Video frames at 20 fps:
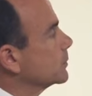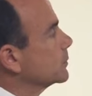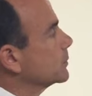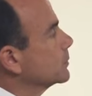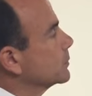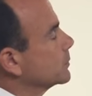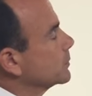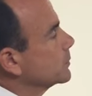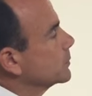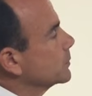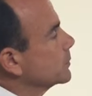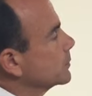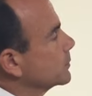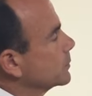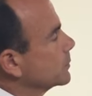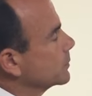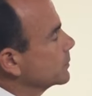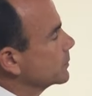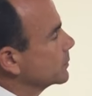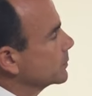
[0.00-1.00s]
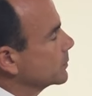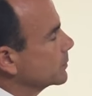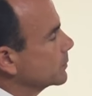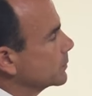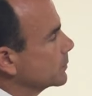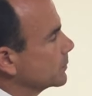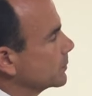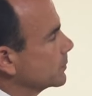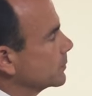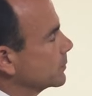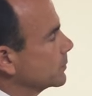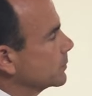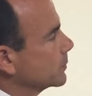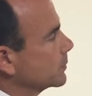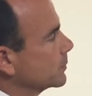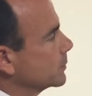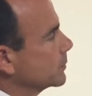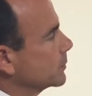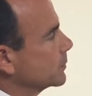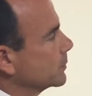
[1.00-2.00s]

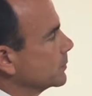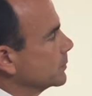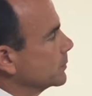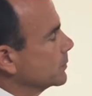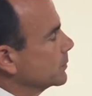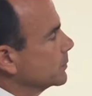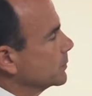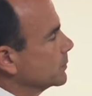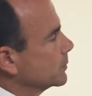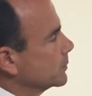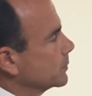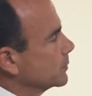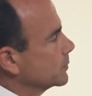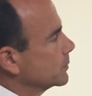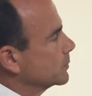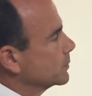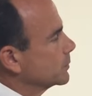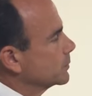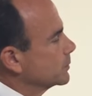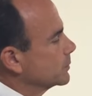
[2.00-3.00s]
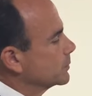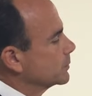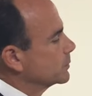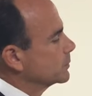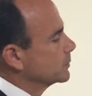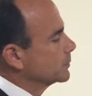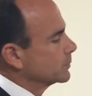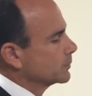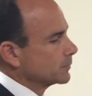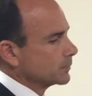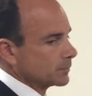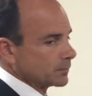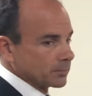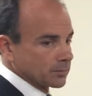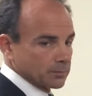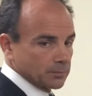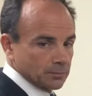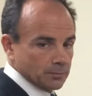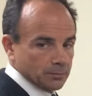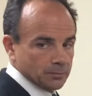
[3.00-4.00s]

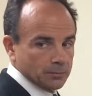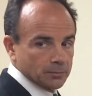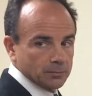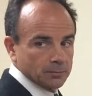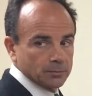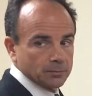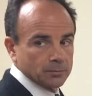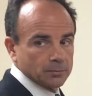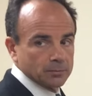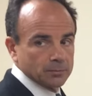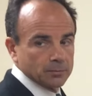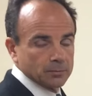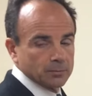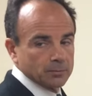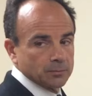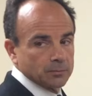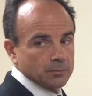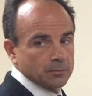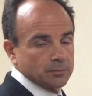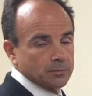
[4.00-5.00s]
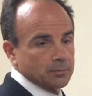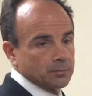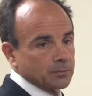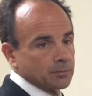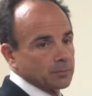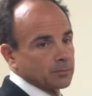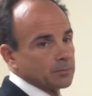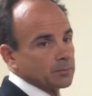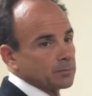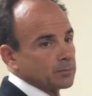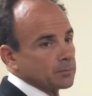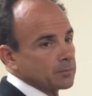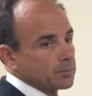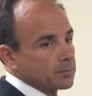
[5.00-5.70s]
This person isn't speaking.